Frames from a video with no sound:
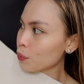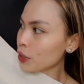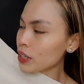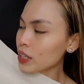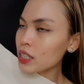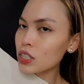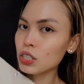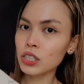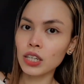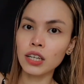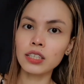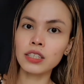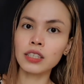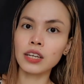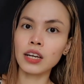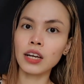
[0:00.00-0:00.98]
pwede din
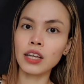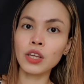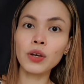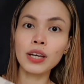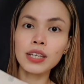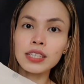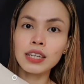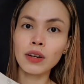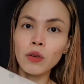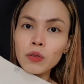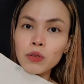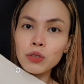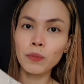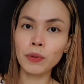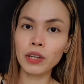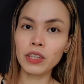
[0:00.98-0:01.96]
siya sa, you guys can
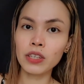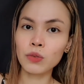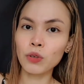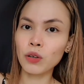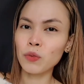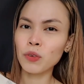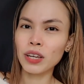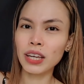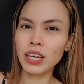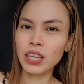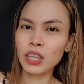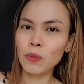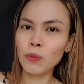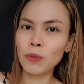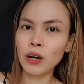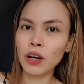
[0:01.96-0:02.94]
also pair this one
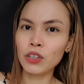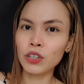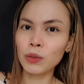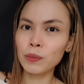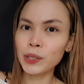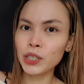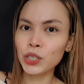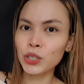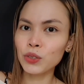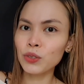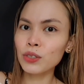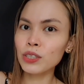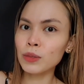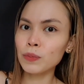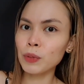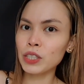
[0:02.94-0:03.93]
with yung mga rubber
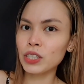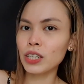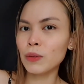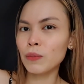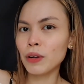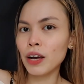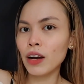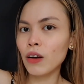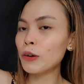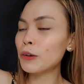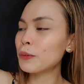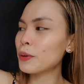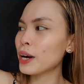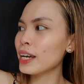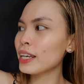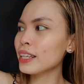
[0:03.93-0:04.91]
shoes, especially black
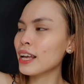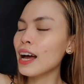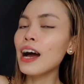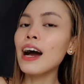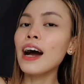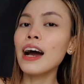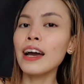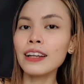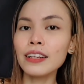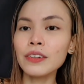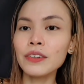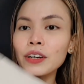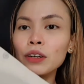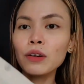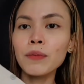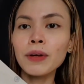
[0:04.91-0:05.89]
or white.
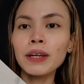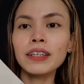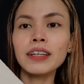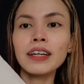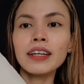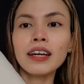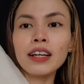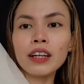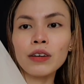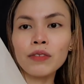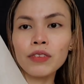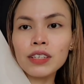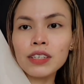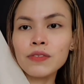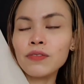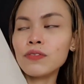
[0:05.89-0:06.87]
Highly recommended. I
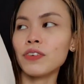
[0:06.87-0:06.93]
love the